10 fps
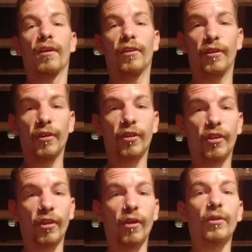your
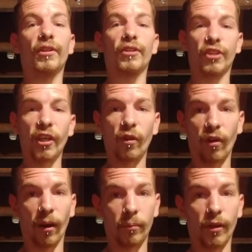single
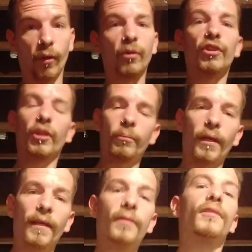arm curl should
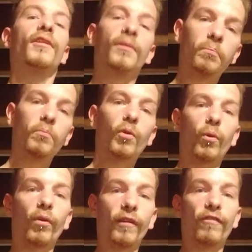be
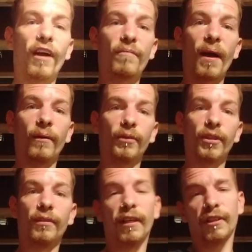25 pounds
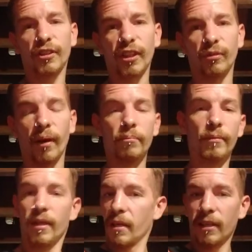in a 6 rep.
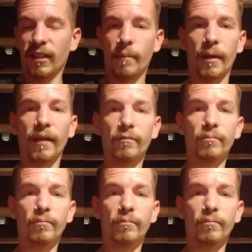That's not bad.